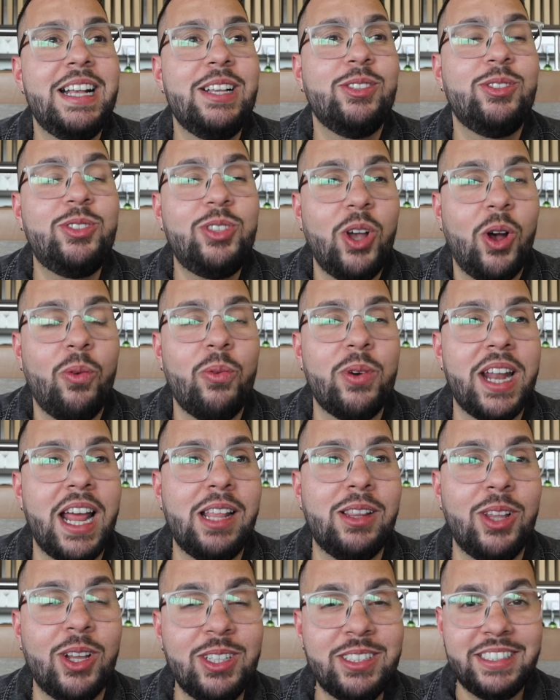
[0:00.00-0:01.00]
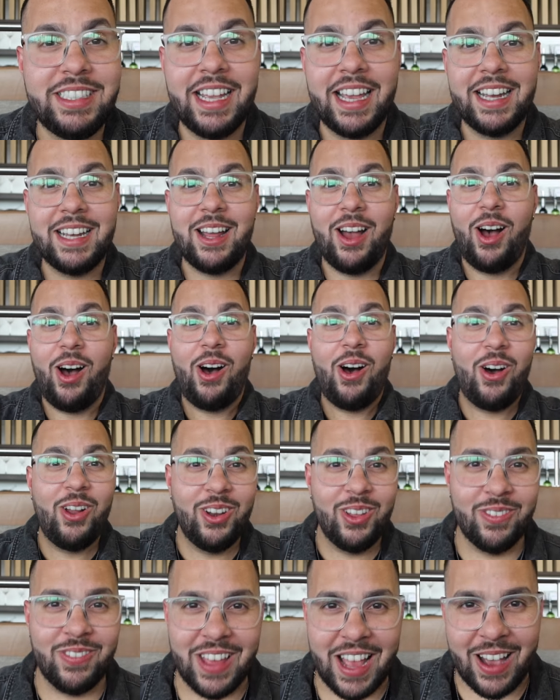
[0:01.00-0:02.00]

So when I looked at all of them,